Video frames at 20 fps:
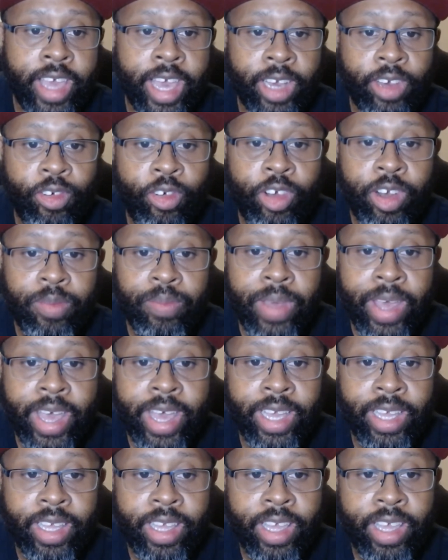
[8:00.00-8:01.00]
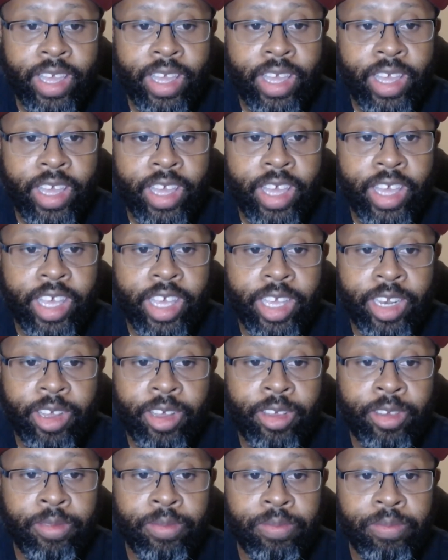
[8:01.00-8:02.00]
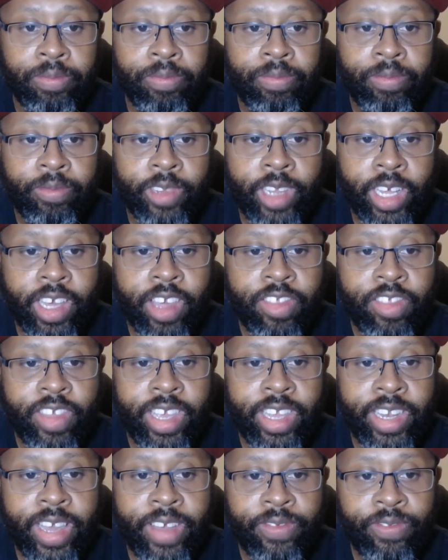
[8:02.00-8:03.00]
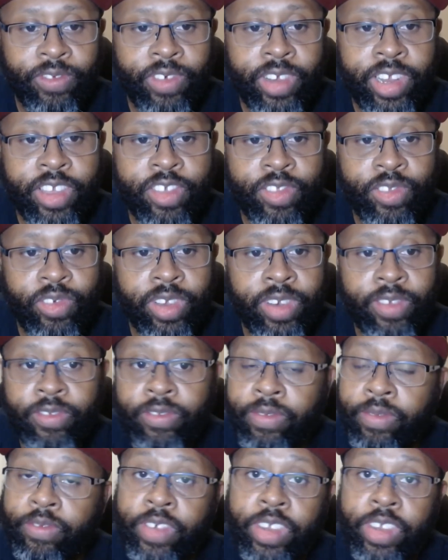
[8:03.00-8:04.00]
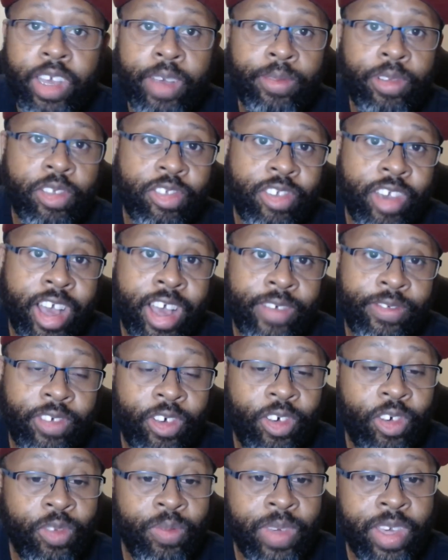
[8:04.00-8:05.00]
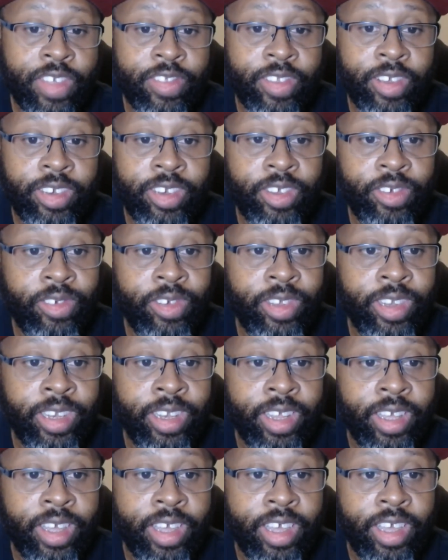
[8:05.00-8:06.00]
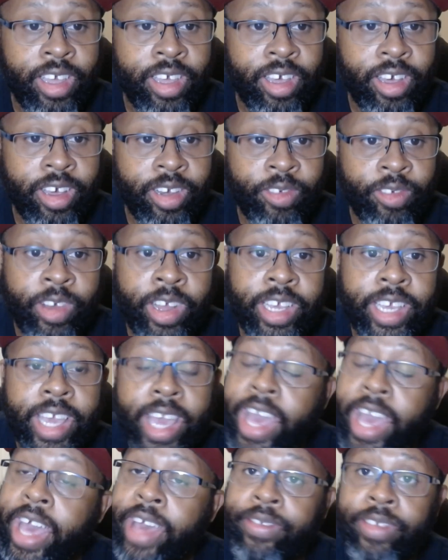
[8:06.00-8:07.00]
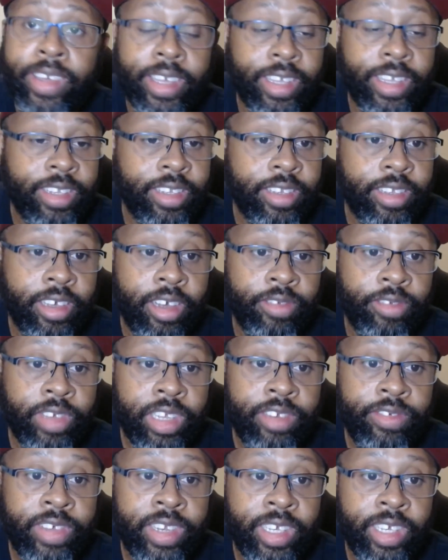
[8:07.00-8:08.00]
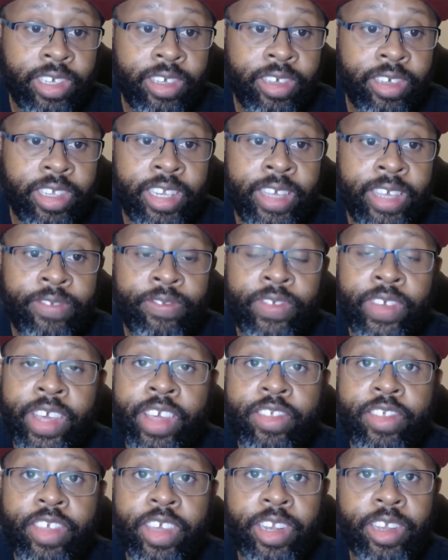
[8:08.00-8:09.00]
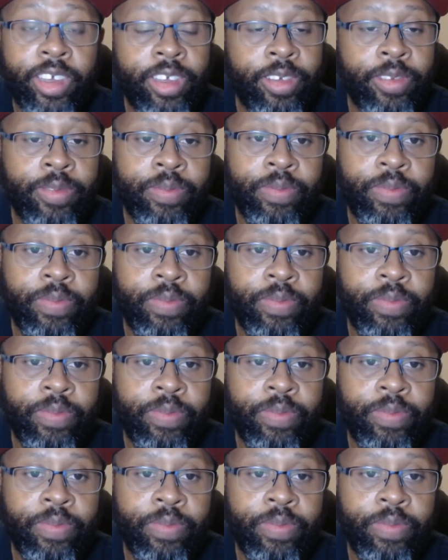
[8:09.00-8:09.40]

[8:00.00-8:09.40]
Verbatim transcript: cornerback. And um, like I said, their front is doing a phenomenal job for Ole Miss. They're doing, they wrecking havoc. A really, really good defense. And um,